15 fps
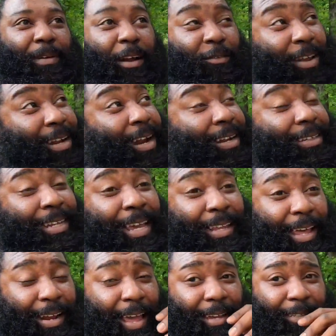I ran out of
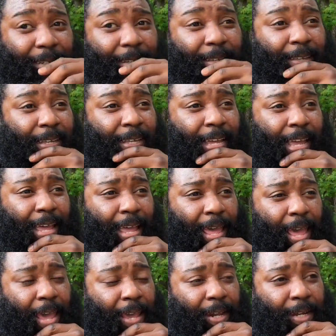daylight actually,
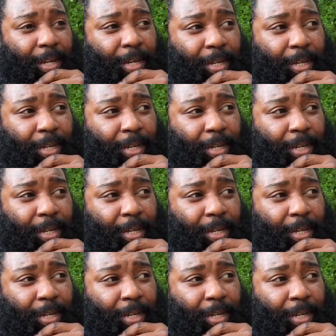and